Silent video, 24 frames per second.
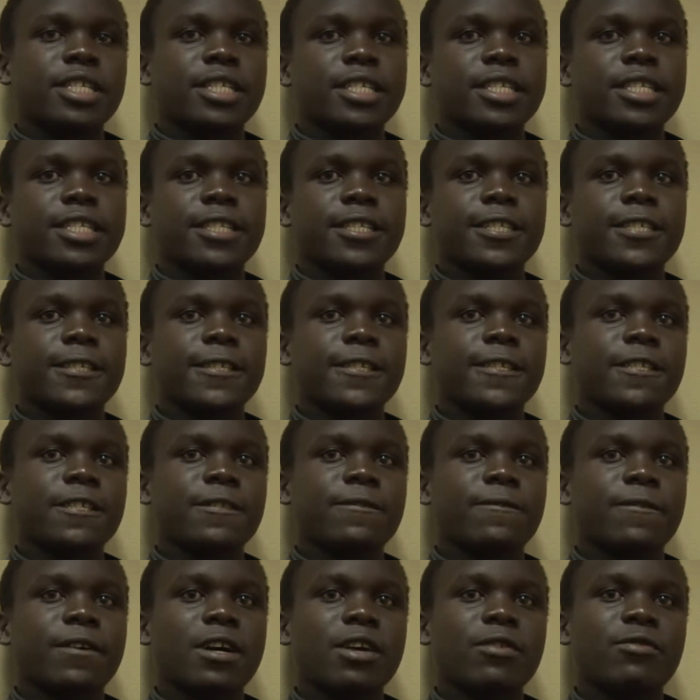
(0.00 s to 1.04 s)

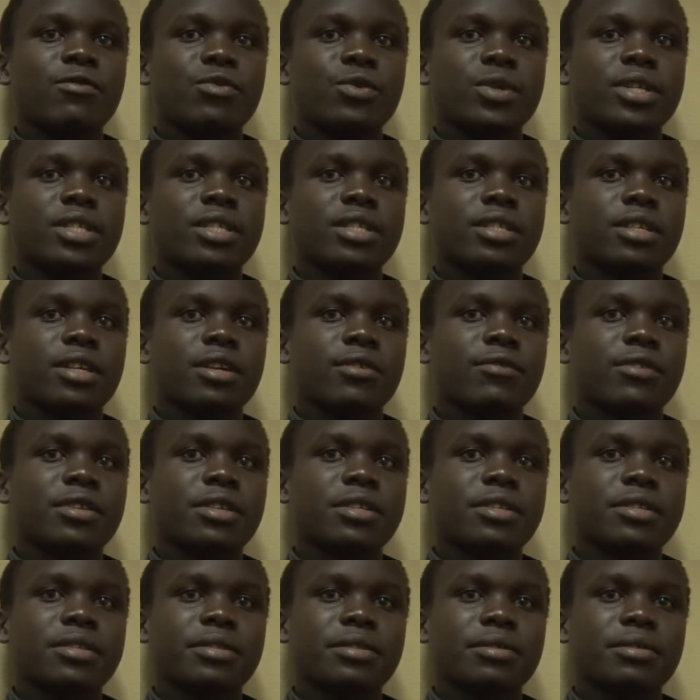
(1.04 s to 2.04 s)
1995-27,